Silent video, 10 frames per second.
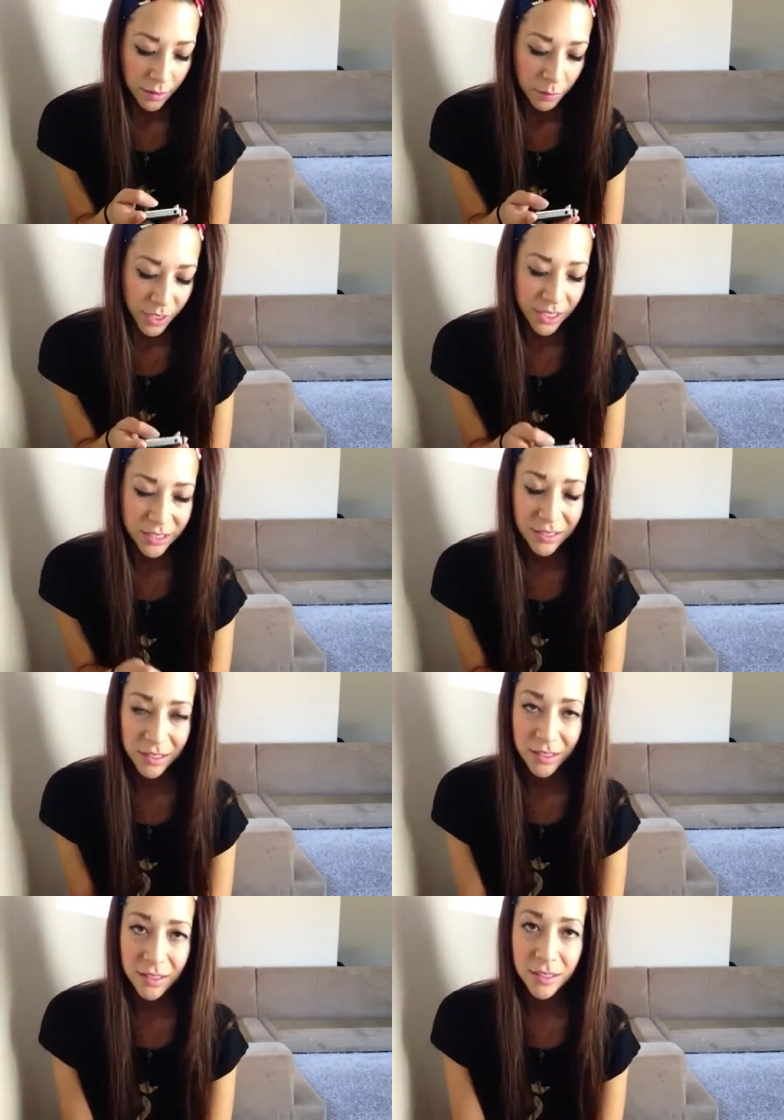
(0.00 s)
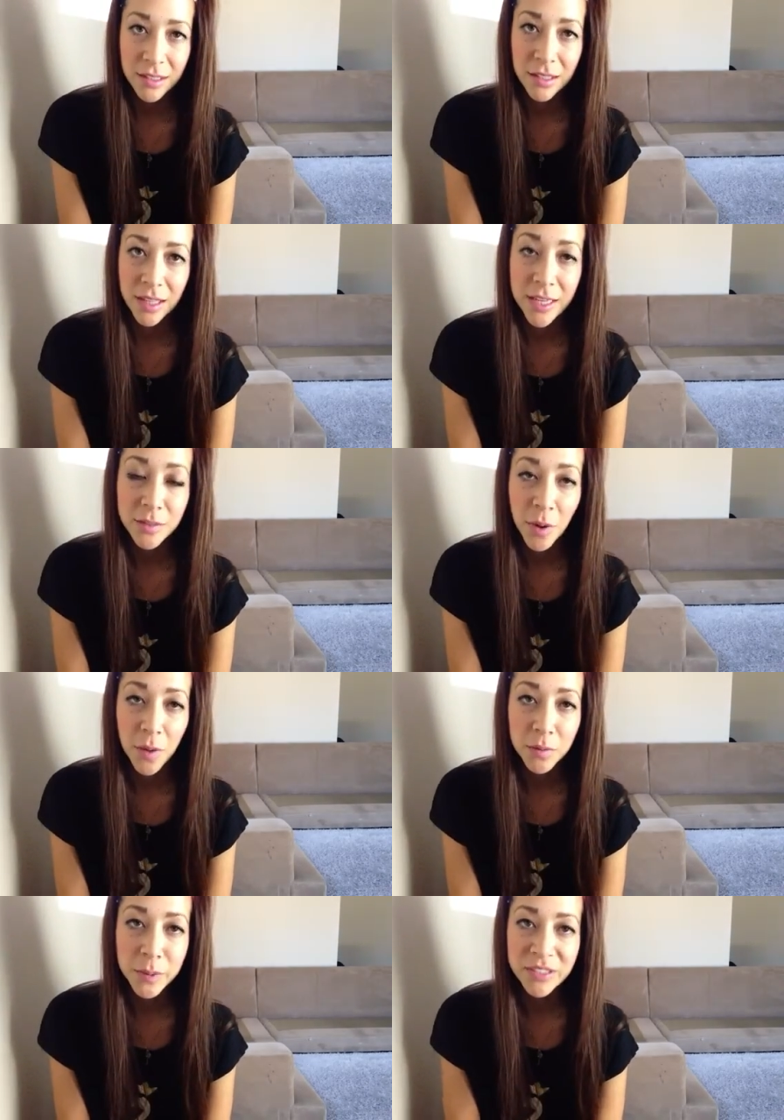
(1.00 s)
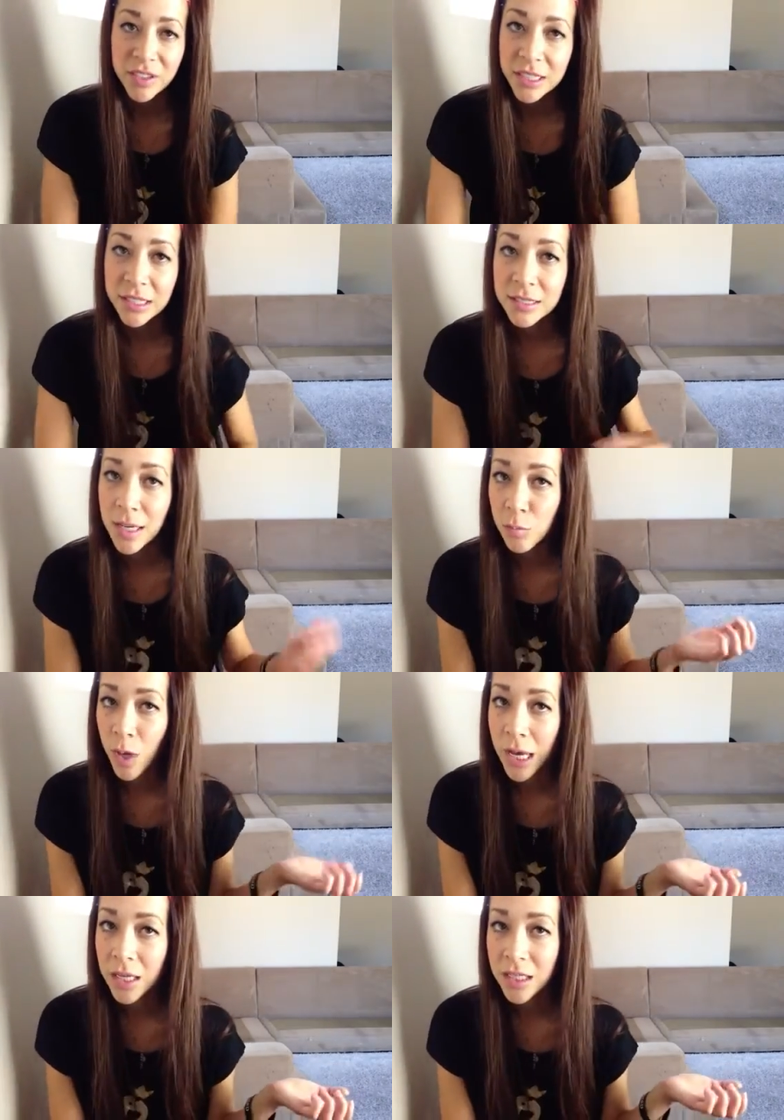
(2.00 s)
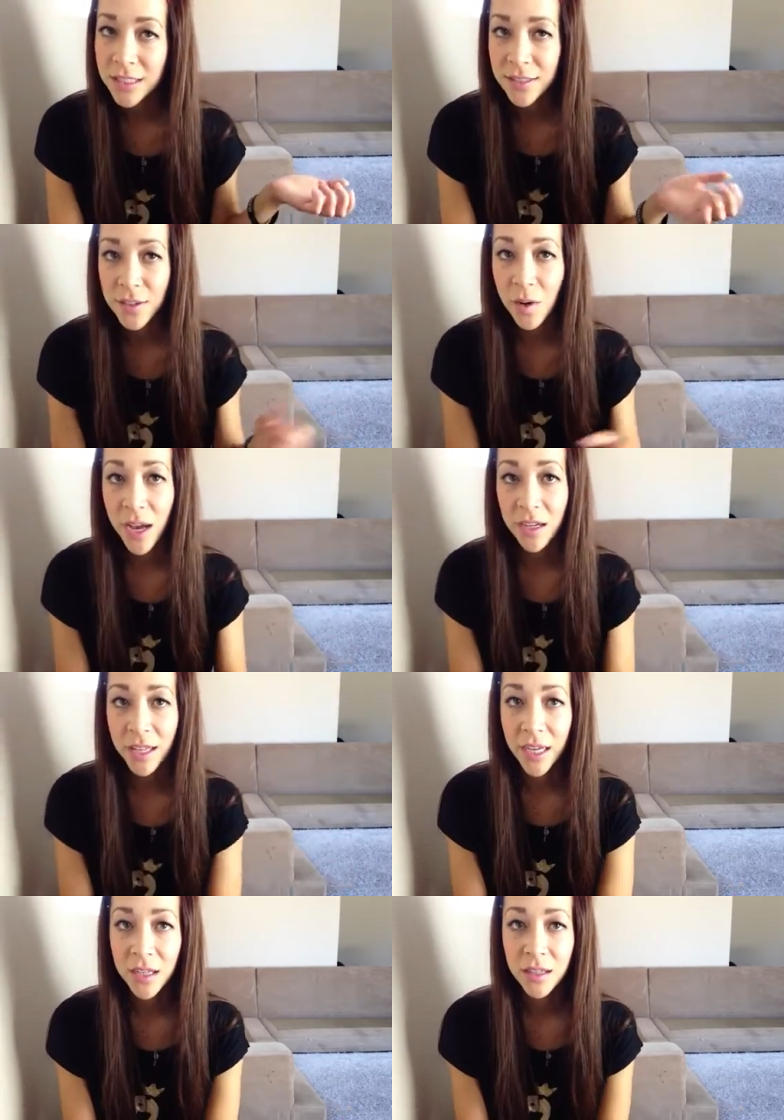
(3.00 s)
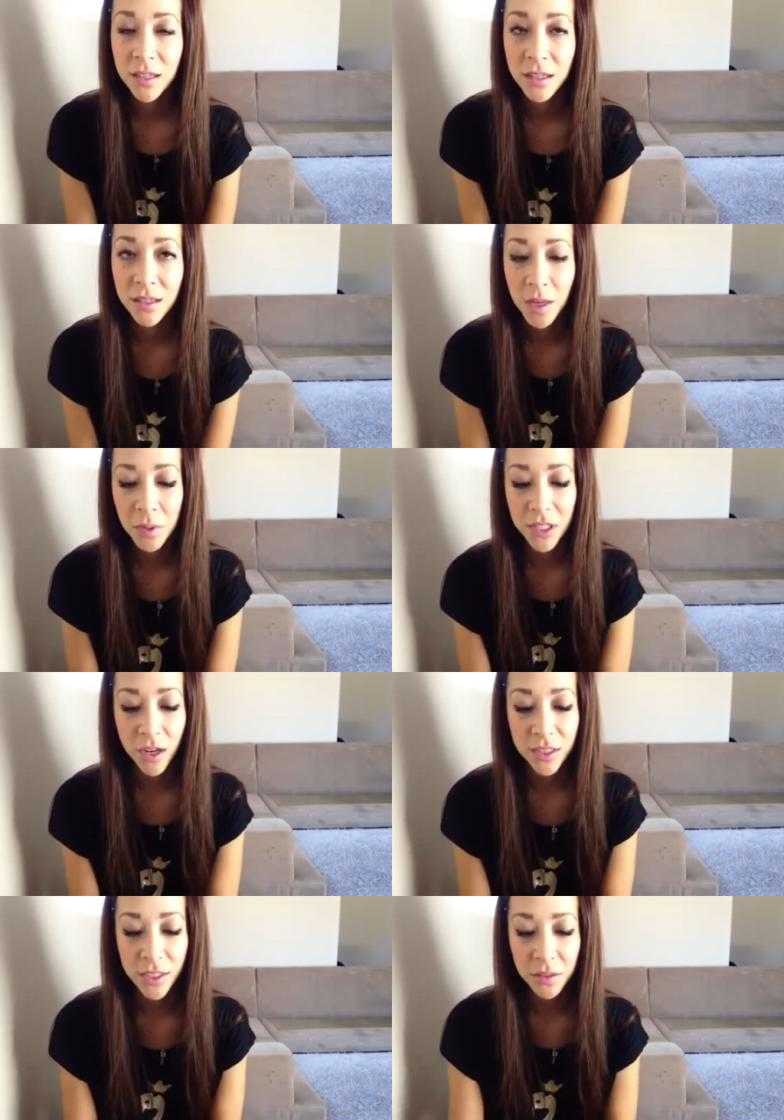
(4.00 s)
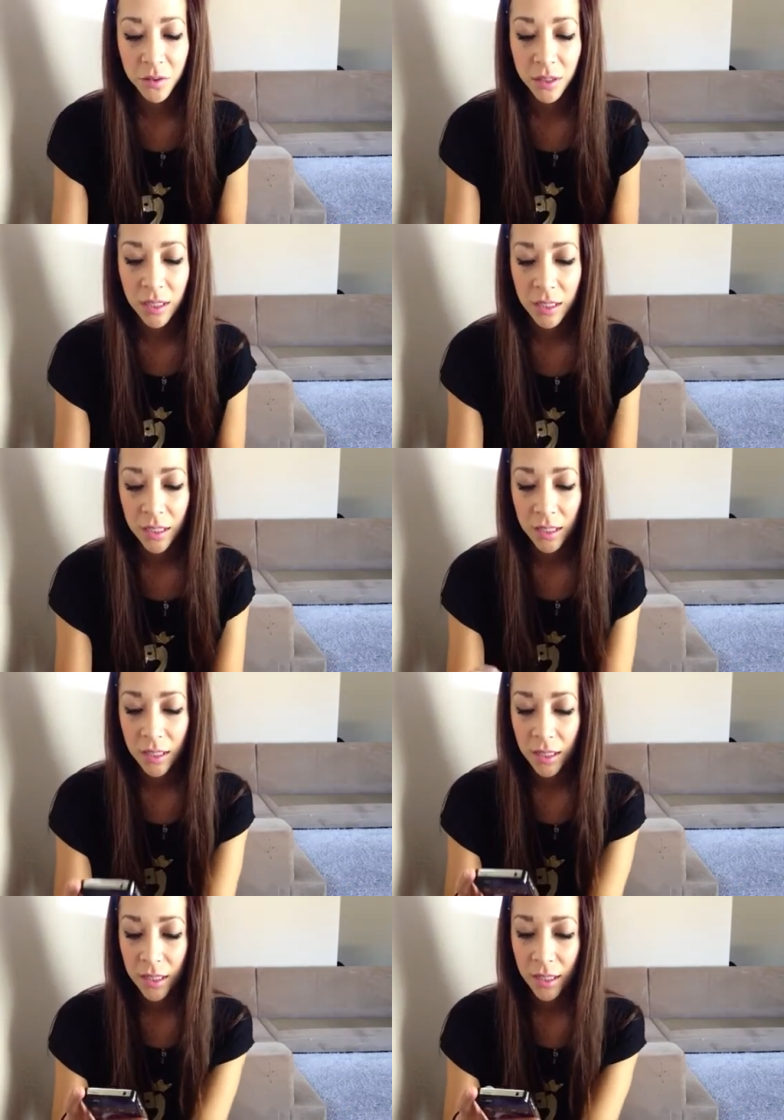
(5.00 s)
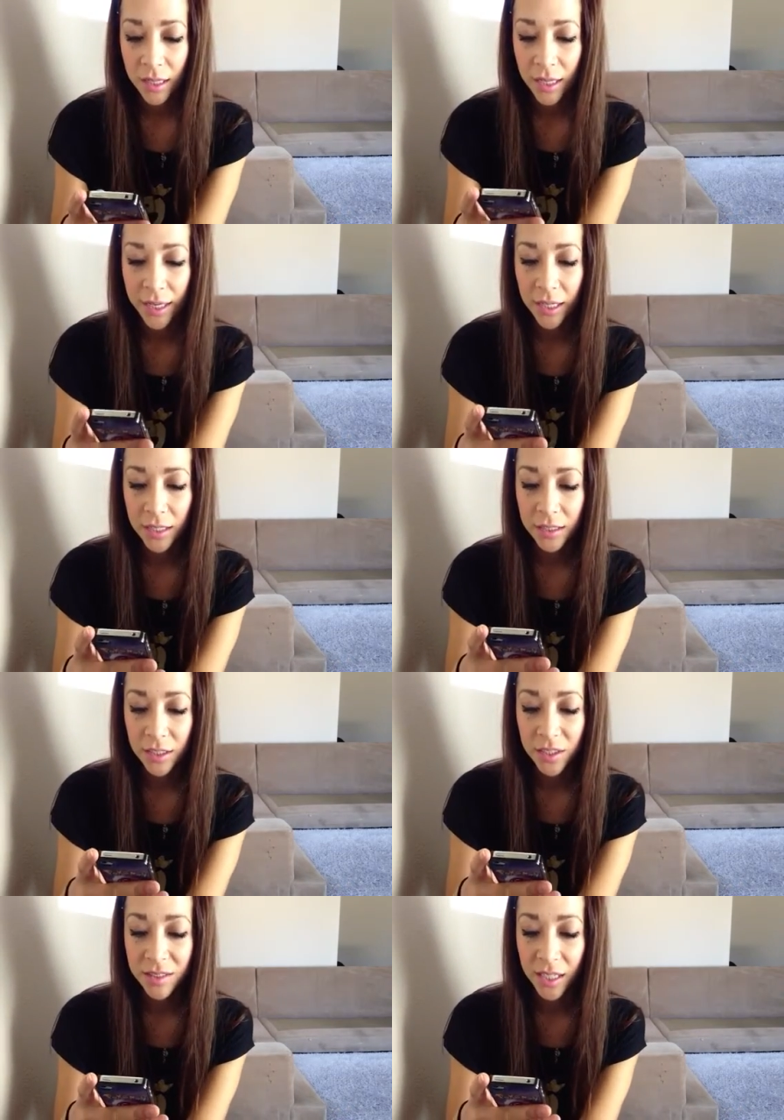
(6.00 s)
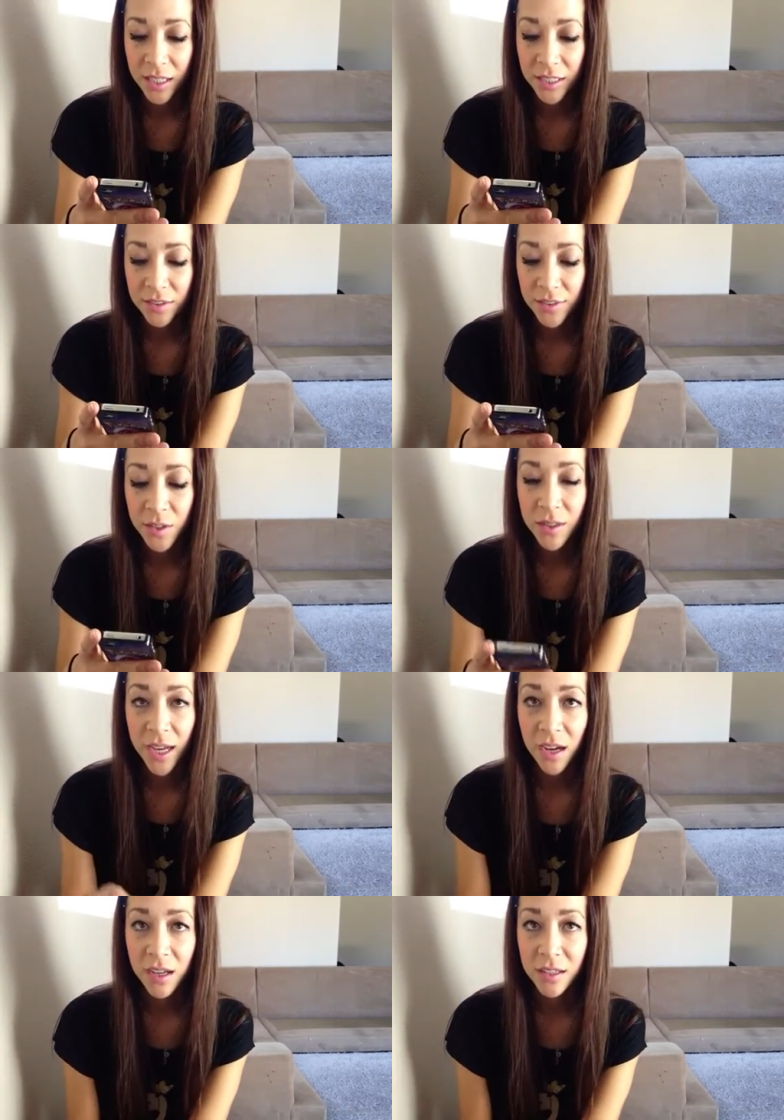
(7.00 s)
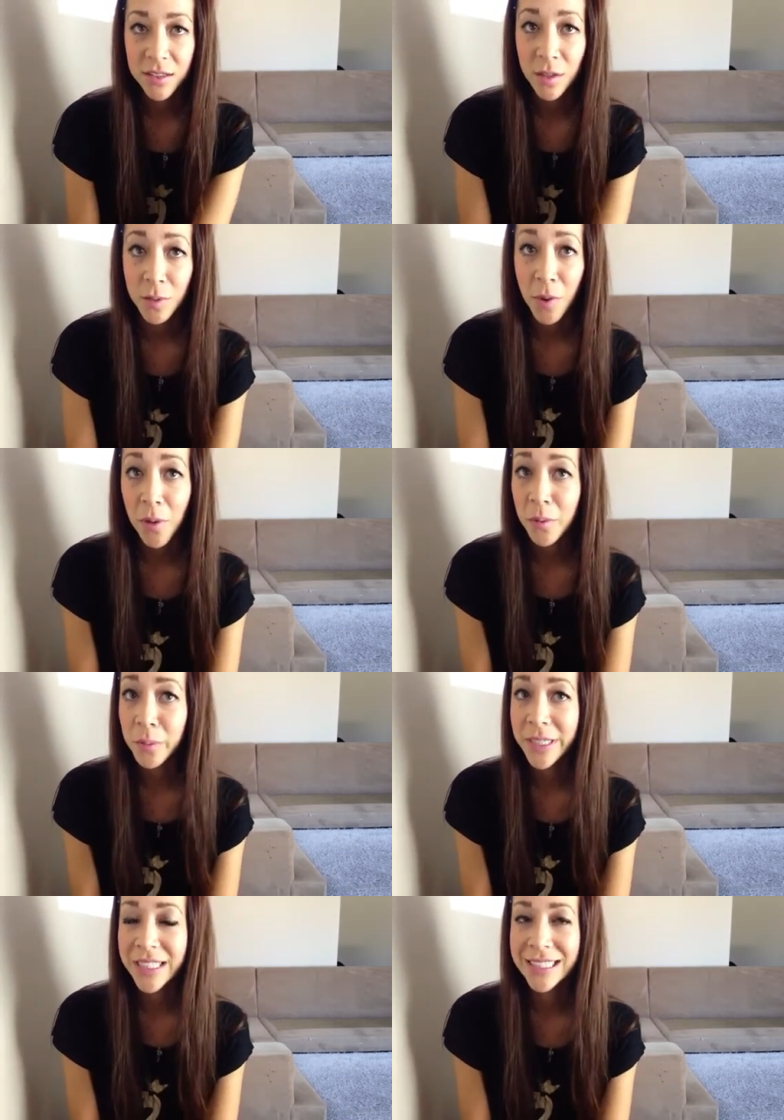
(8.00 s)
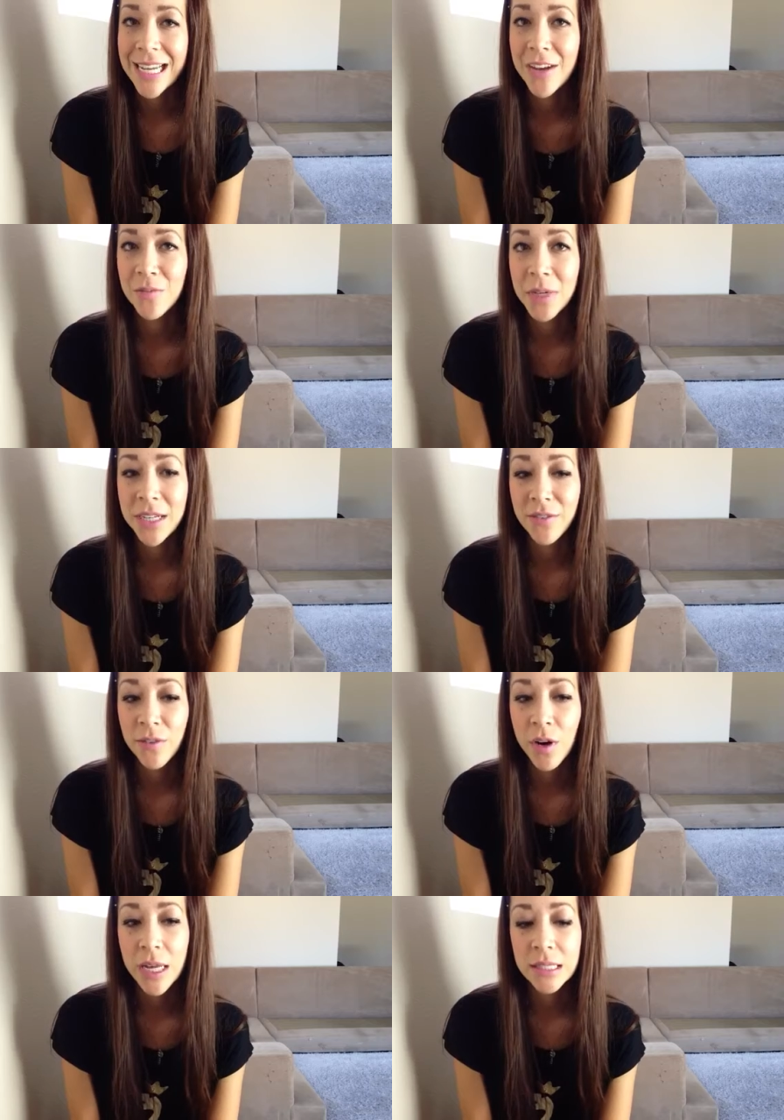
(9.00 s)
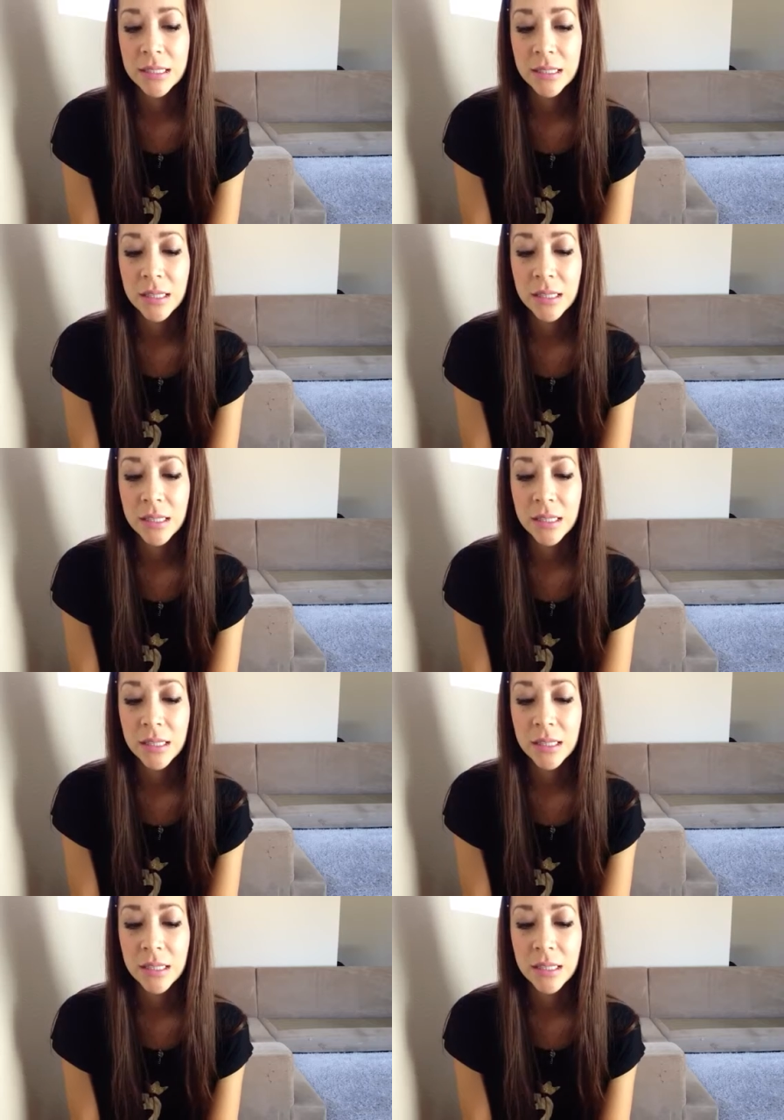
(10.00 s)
because he's probably feeling the same way, he doesn't know how to like come and talk to you. And you said he's new there, so he probably doesn't have many friends